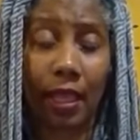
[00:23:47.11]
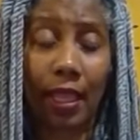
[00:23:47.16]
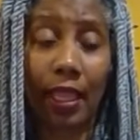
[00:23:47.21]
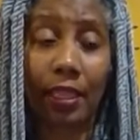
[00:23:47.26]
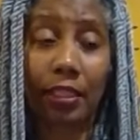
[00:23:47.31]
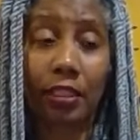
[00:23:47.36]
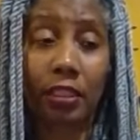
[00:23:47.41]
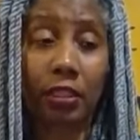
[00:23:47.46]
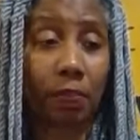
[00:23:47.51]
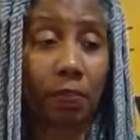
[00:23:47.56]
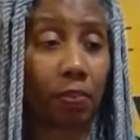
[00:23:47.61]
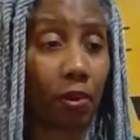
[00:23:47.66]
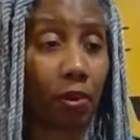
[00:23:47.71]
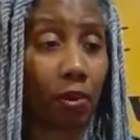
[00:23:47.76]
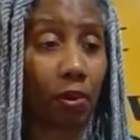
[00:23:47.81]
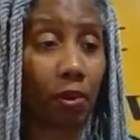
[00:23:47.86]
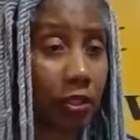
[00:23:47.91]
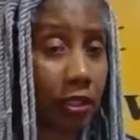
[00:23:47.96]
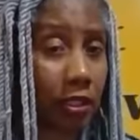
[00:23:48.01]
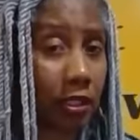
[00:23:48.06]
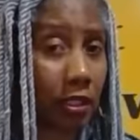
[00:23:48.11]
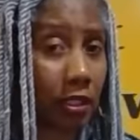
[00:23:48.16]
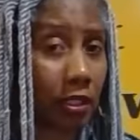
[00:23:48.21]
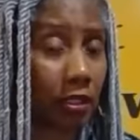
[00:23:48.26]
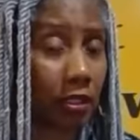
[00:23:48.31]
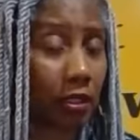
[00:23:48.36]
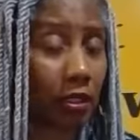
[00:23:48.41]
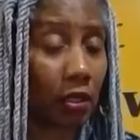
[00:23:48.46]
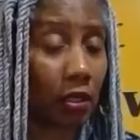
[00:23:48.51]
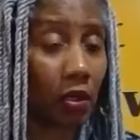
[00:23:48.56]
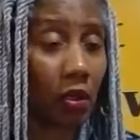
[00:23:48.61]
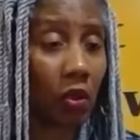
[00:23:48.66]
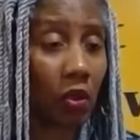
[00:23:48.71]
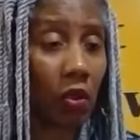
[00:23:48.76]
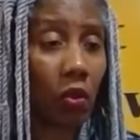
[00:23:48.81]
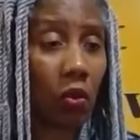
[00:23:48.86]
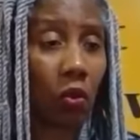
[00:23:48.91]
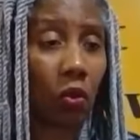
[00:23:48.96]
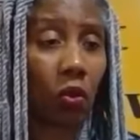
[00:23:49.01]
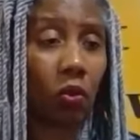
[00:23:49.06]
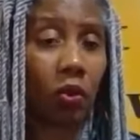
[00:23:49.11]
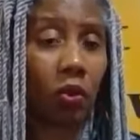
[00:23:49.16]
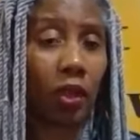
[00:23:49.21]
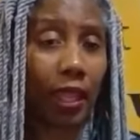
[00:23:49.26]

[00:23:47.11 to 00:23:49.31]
as a person who